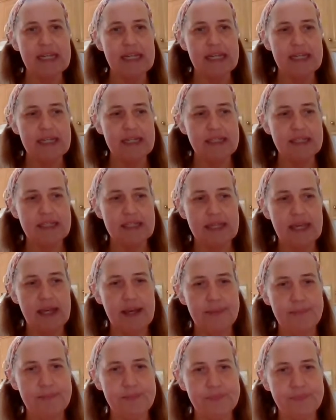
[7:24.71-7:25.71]
It's
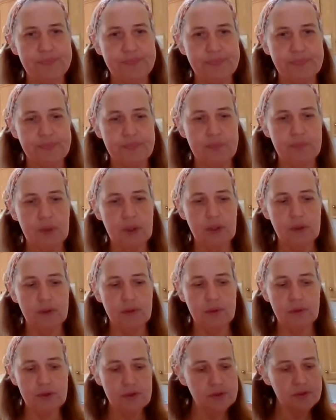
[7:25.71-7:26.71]

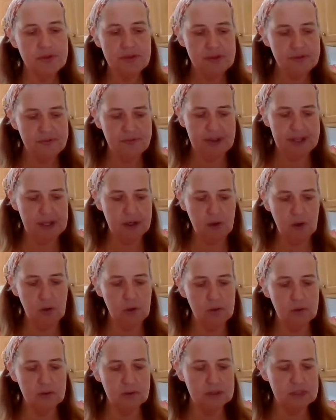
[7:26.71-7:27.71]
good to fight
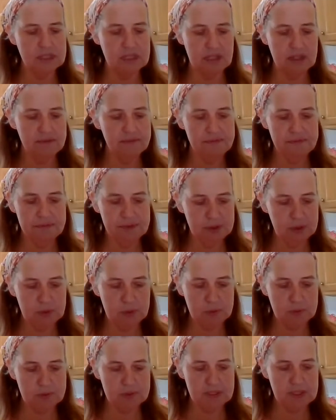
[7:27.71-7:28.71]
colds and
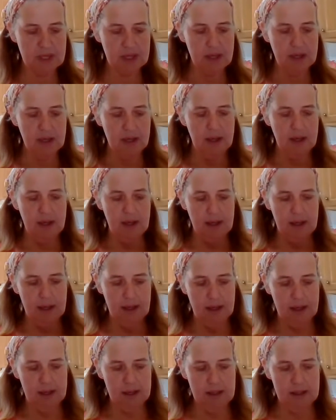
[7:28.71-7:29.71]
flus.
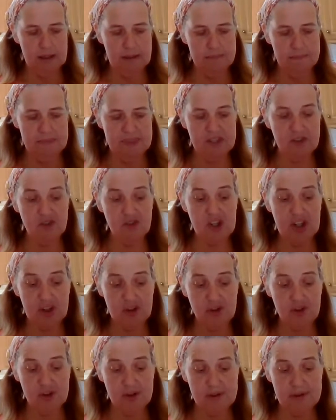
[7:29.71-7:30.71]
The
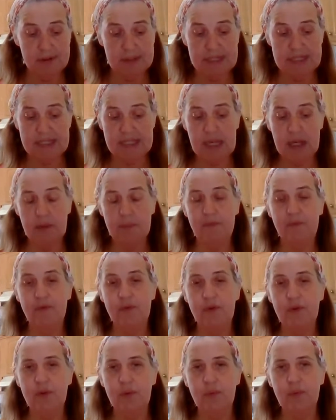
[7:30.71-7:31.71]
ginger is
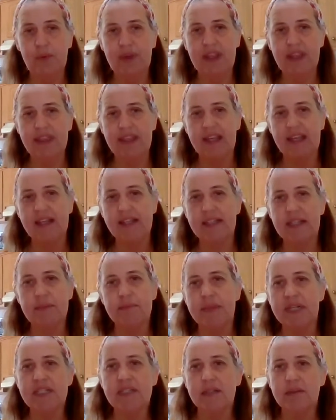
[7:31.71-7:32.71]
helpful with easing
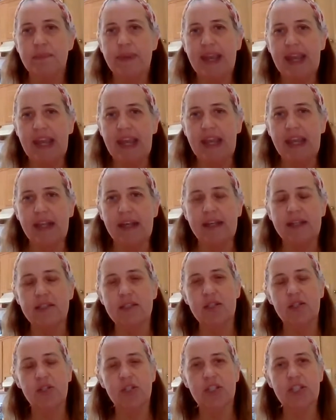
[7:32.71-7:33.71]
muscle pain. It's
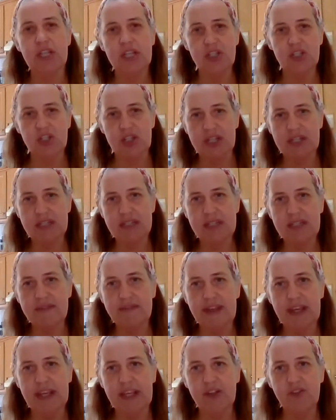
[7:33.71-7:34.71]
a good digestive
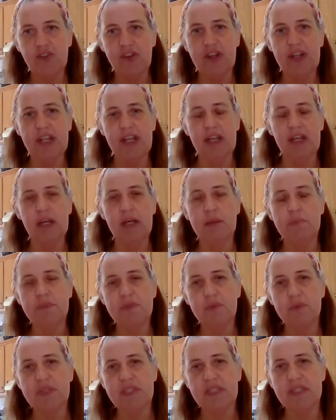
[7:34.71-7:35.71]
agent. It
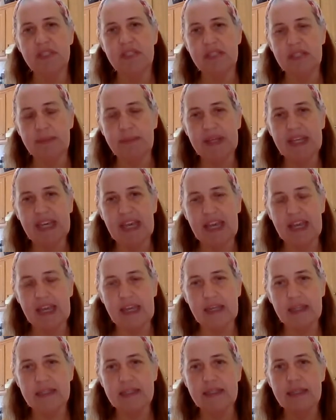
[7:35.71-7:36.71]
helps with stomach
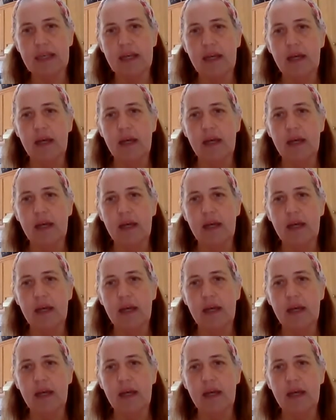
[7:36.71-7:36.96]
aches.